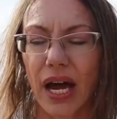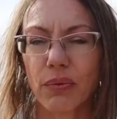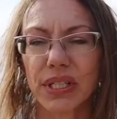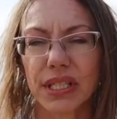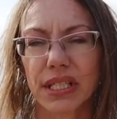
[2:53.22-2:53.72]
I
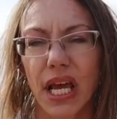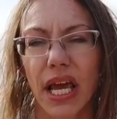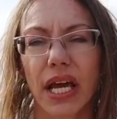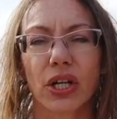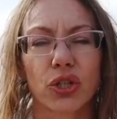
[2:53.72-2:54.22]
would
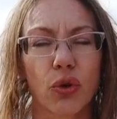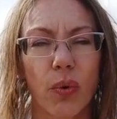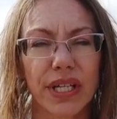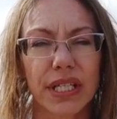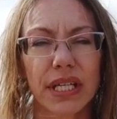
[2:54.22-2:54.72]
say
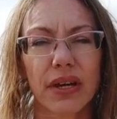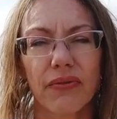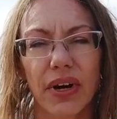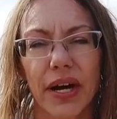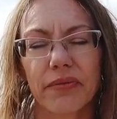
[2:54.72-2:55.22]

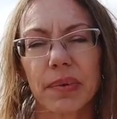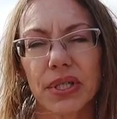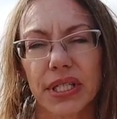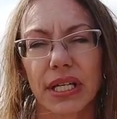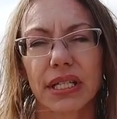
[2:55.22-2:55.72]

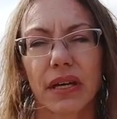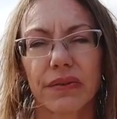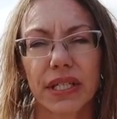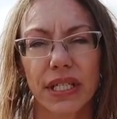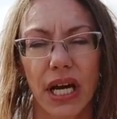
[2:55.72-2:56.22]
25%
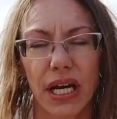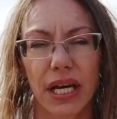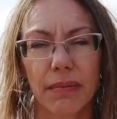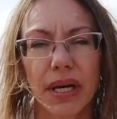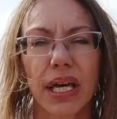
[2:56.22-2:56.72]
of the
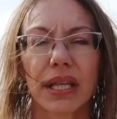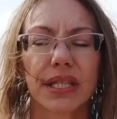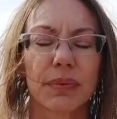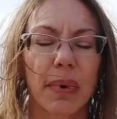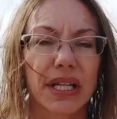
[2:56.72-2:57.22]
time,
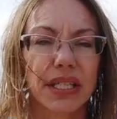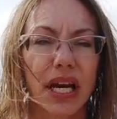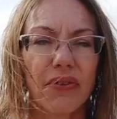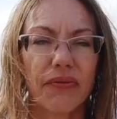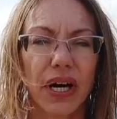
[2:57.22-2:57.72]
the spots
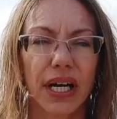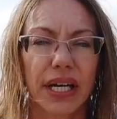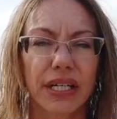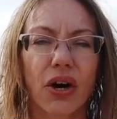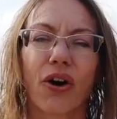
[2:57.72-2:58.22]
that I
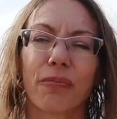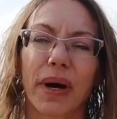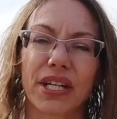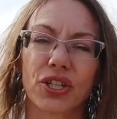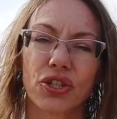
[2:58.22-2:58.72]
find are
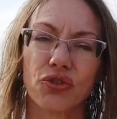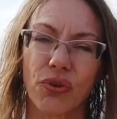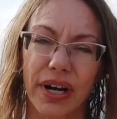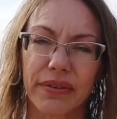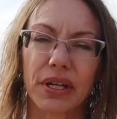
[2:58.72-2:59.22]
by just
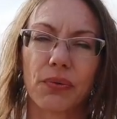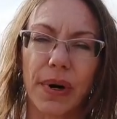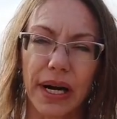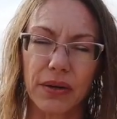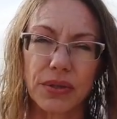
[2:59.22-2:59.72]
driving
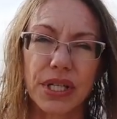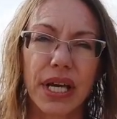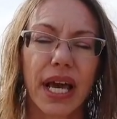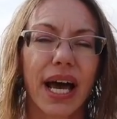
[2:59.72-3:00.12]
around.